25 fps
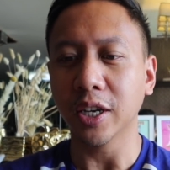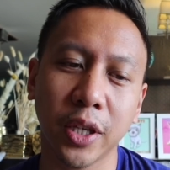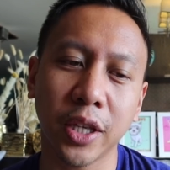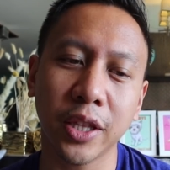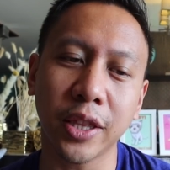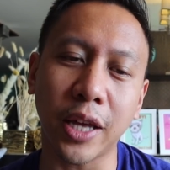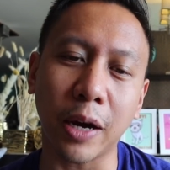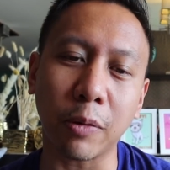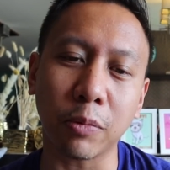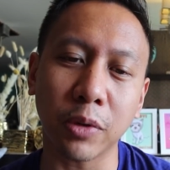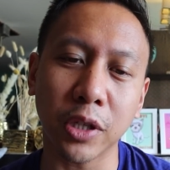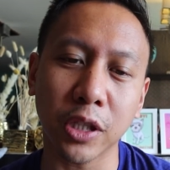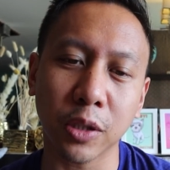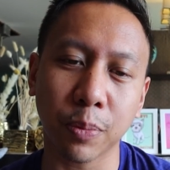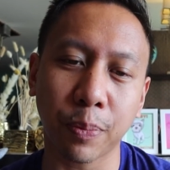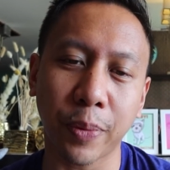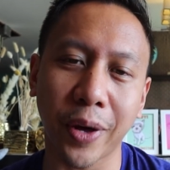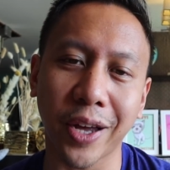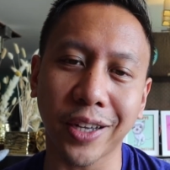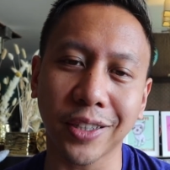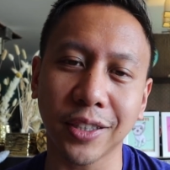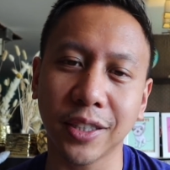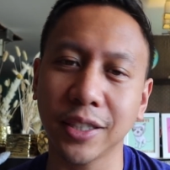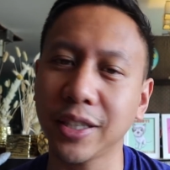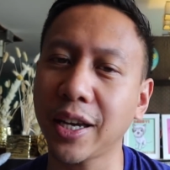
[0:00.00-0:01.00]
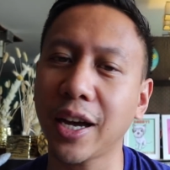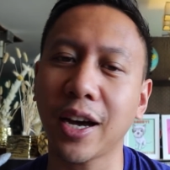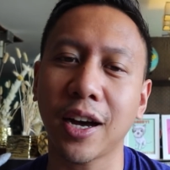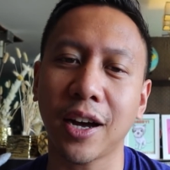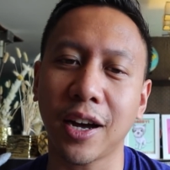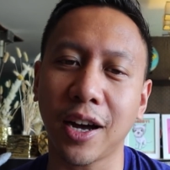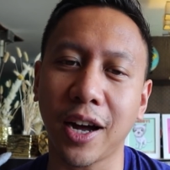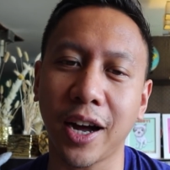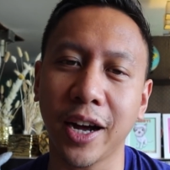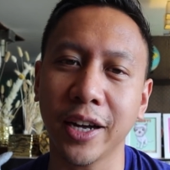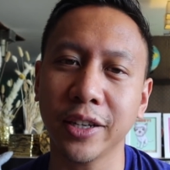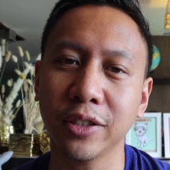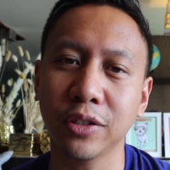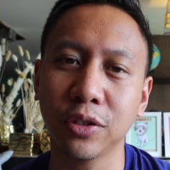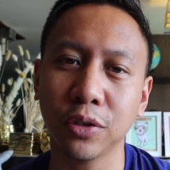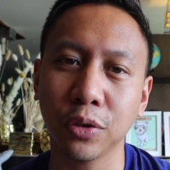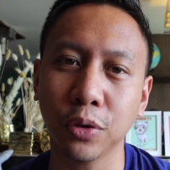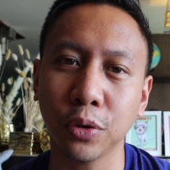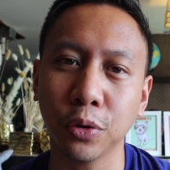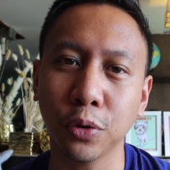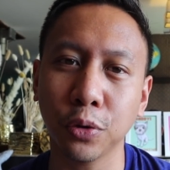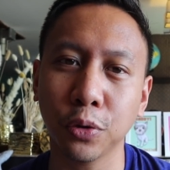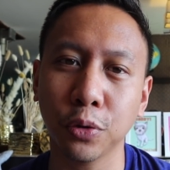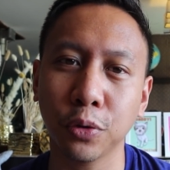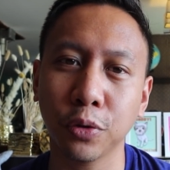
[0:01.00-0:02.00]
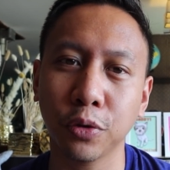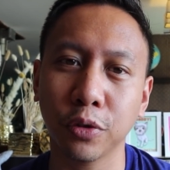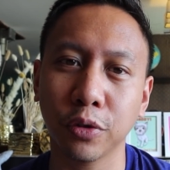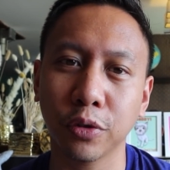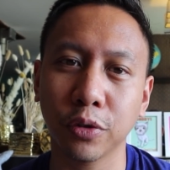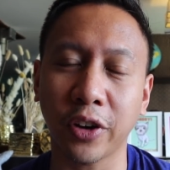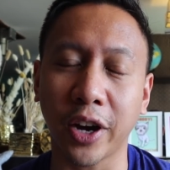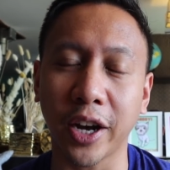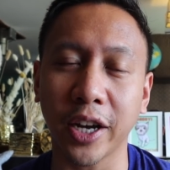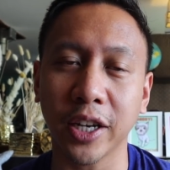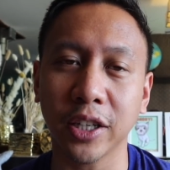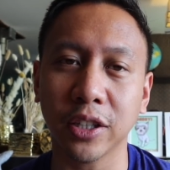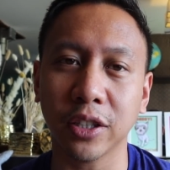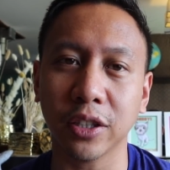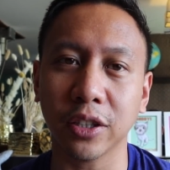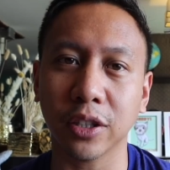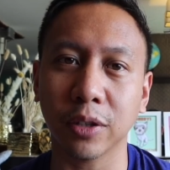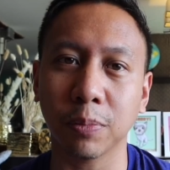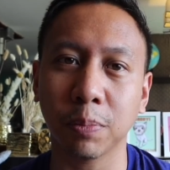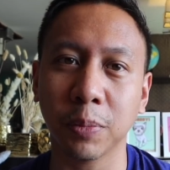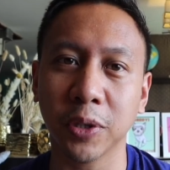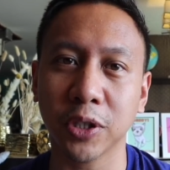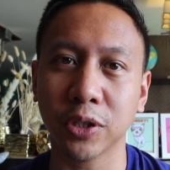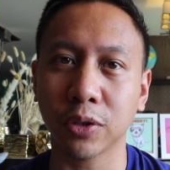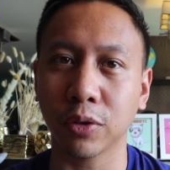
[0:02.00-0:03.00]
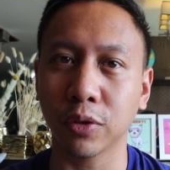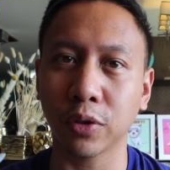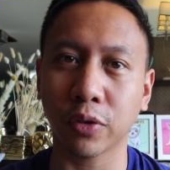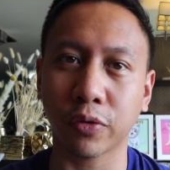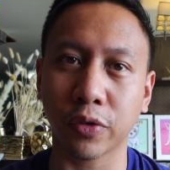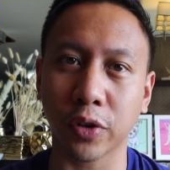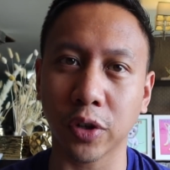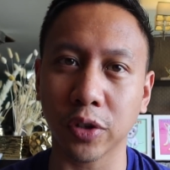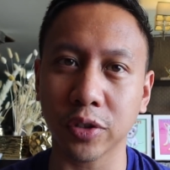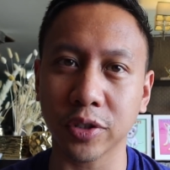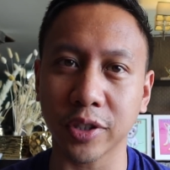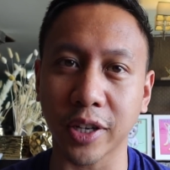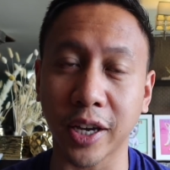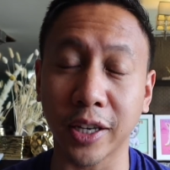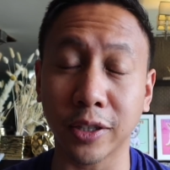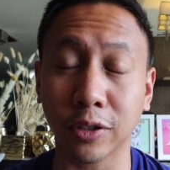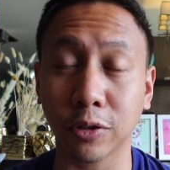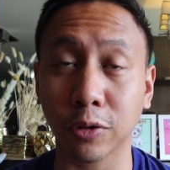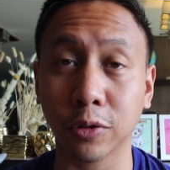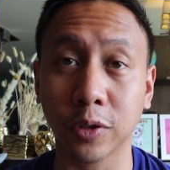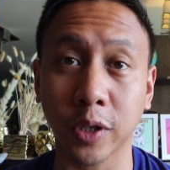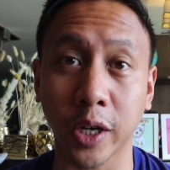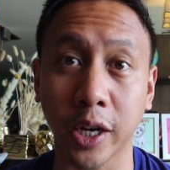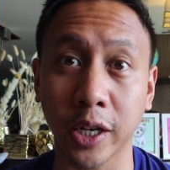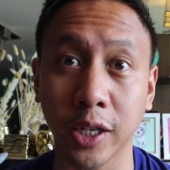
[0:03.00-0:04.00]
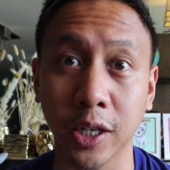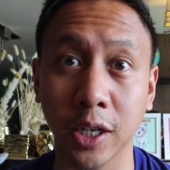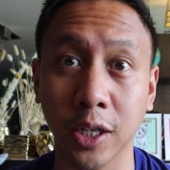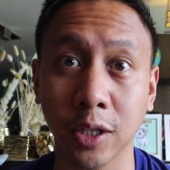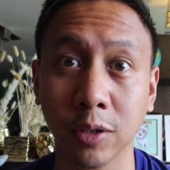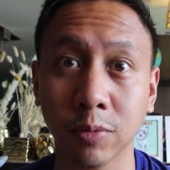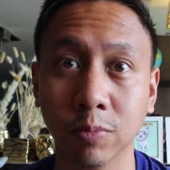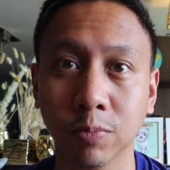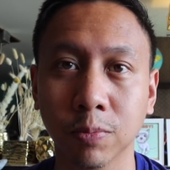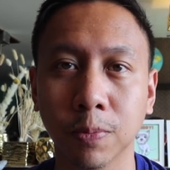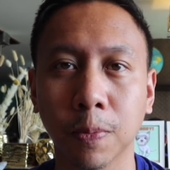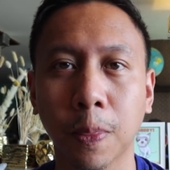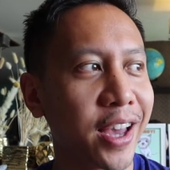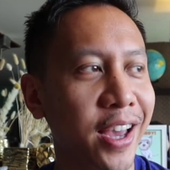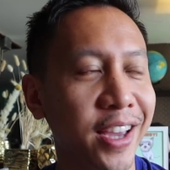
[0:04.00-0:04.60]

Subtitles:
In that respect, yeah, I do find Miss Universe entertaining.